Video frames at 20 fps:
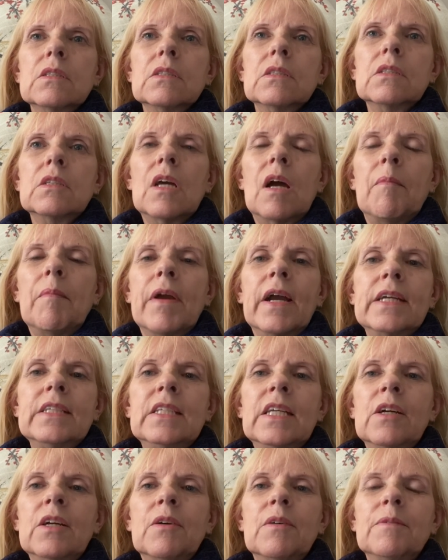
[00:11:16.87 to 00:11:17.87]
Not my
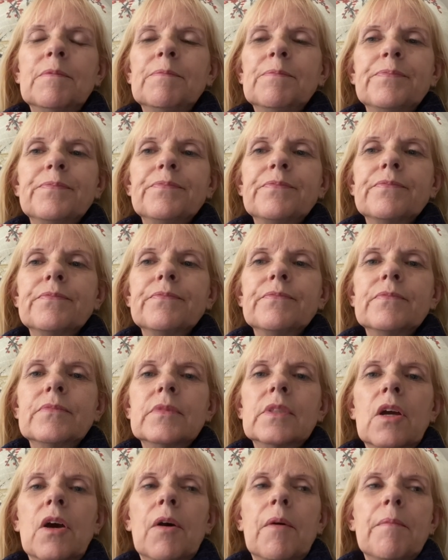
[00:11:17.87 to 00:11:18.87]
ideal,
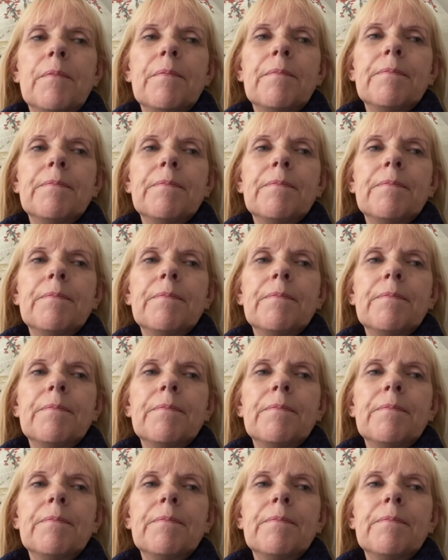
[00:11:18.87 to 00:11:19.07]
no.